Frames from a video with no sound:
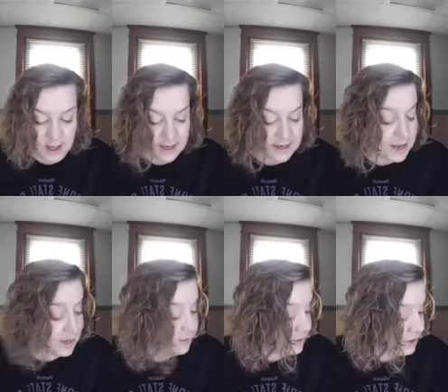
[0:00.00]
And
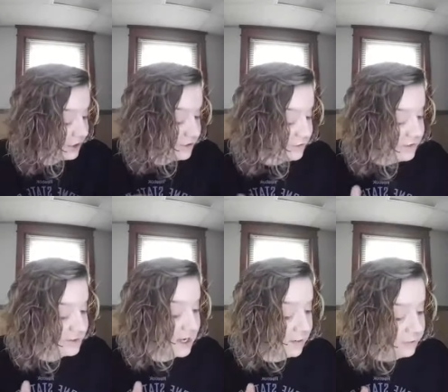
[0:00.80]
now we're going to do the
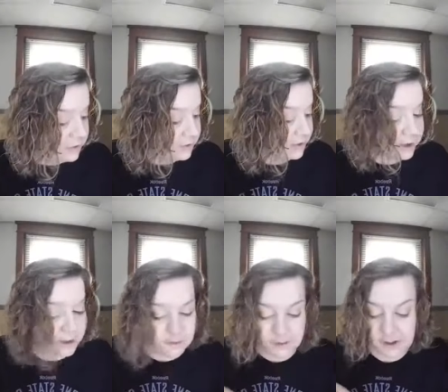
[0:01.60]
top
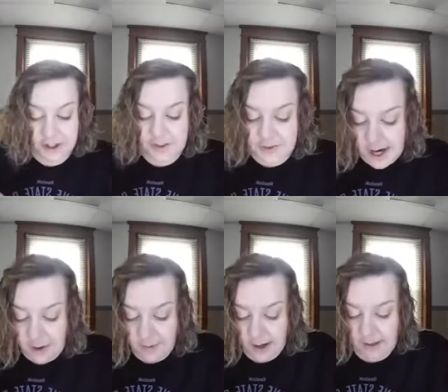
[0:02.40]
corner. We're going to use
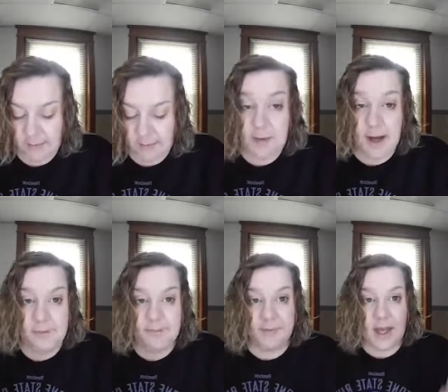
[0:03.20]
Irate, but
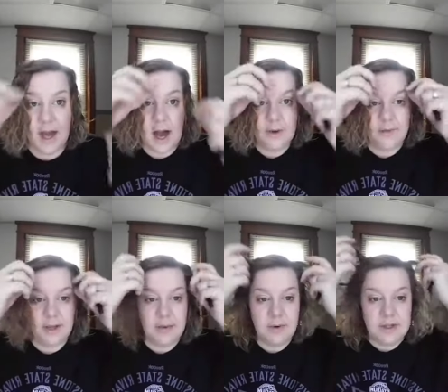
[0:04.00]
I
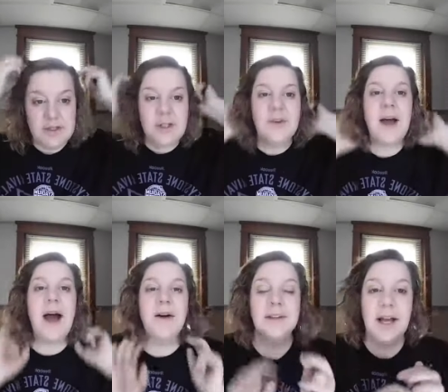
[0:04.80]
really want to
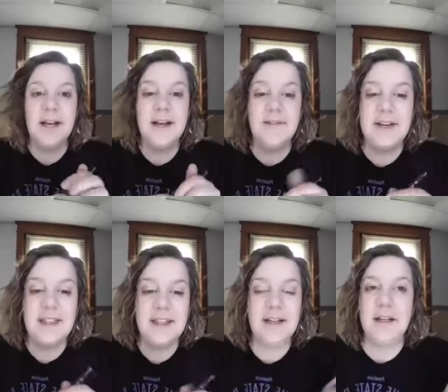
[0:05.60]
outline
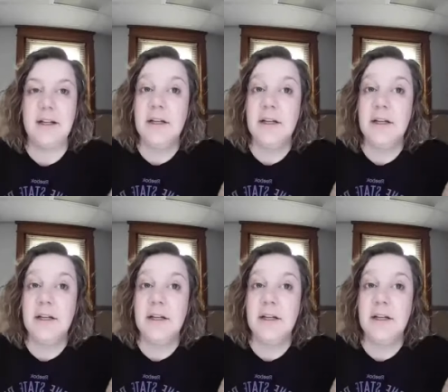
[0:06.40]
everything.